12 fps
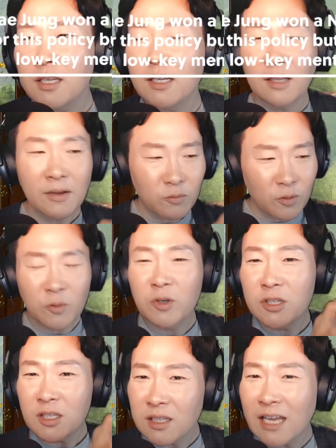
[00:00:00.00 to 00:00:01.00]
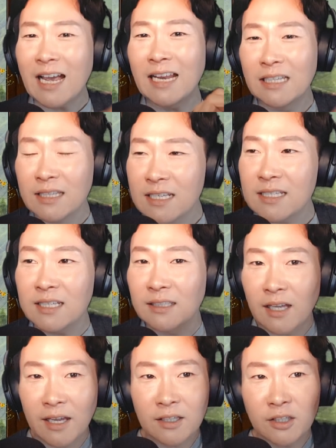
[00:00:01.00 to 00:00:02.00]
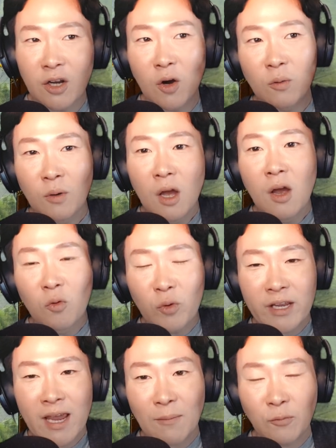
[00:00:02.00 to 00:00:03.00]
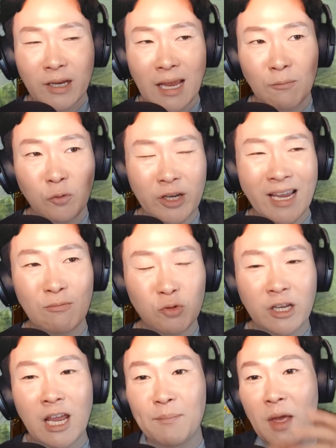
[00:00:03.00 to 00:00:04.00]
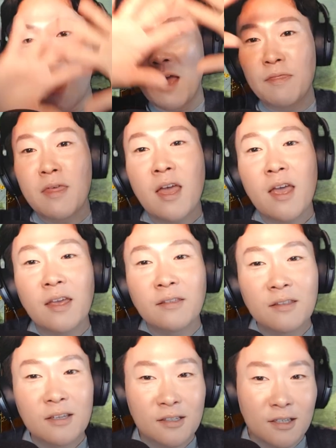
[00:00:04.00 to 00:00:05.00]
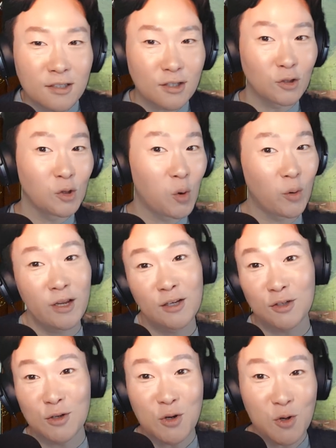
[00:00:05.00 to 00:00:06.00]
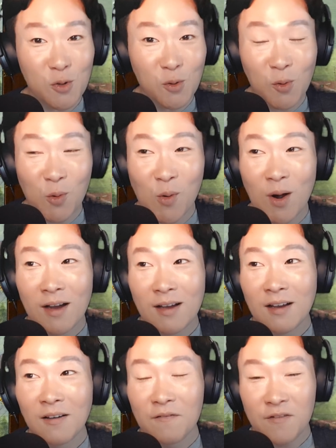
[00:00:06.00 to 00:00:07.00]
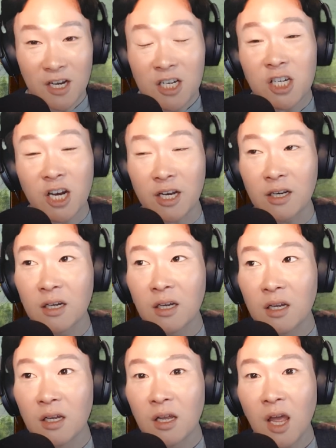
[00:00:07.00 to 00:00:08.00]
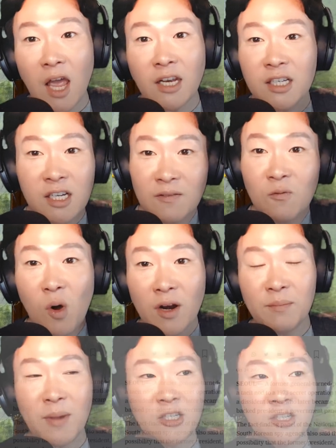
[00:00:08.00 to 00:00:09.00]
Like, we were just like kind of listing like, you know, recap. And then this is the glorious new vision. And you didn't want to mention